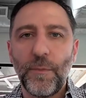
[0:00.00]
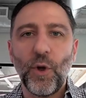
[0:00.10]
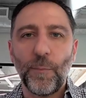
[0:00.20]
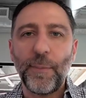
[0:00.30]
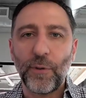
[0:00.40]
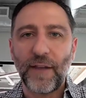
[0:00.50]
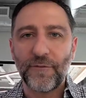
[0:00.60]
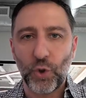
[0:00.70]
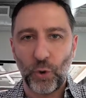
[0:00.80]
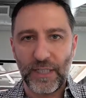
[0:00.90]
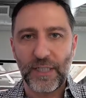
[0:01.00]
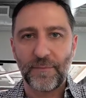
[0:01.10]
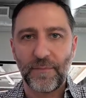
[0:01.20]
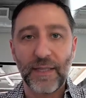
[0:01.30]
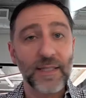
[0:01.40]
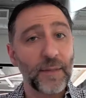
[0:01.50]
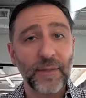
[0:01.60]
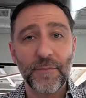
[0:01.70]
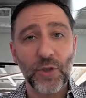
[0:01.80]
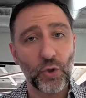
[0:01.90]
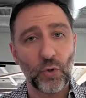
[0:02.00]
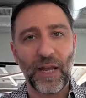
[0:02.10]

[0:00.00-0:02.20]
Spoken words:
people have choice, and sometimes you don't